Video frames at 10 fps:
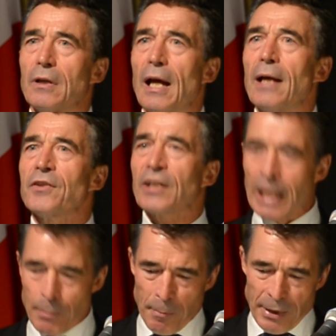and the
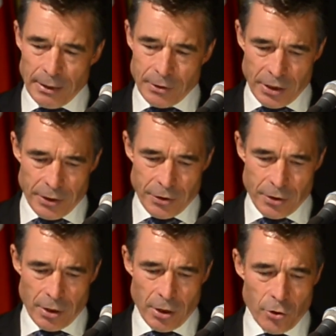capabilities
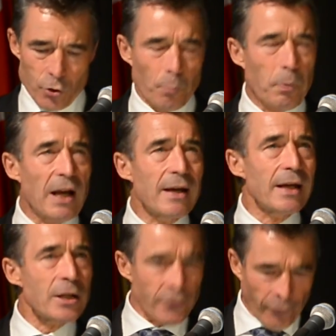to play
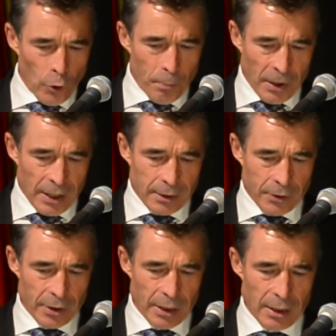its full
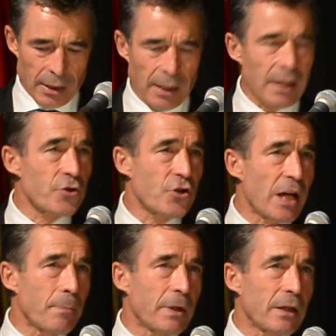part in
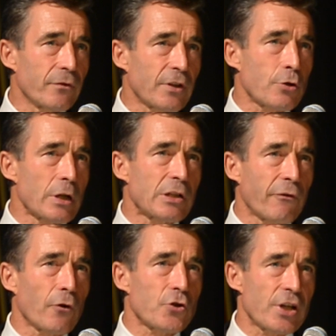shaping the
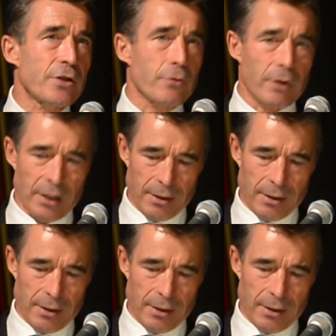21st century.